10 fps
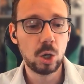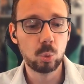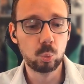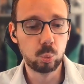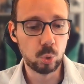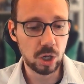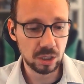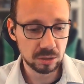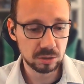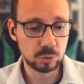
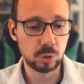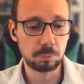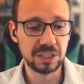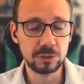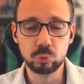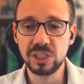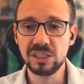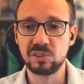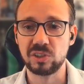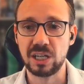One complete
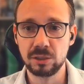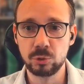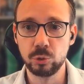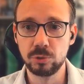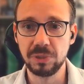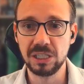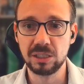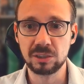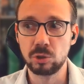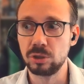redesign could be
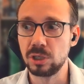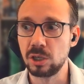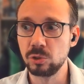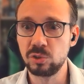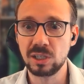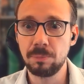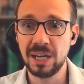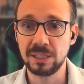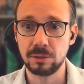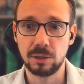that you're now using
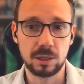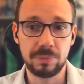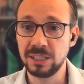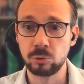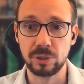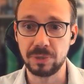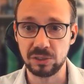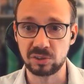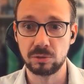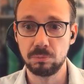a
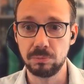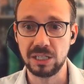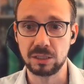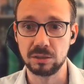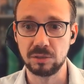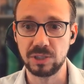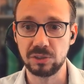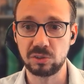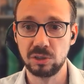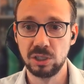battery-based medical
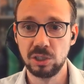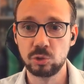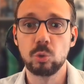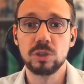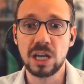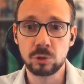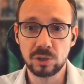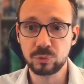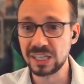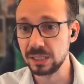device. So now
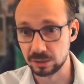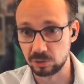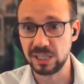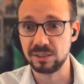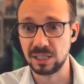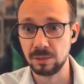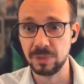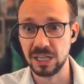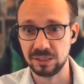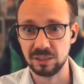you've killed and
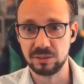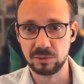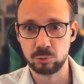eliminated that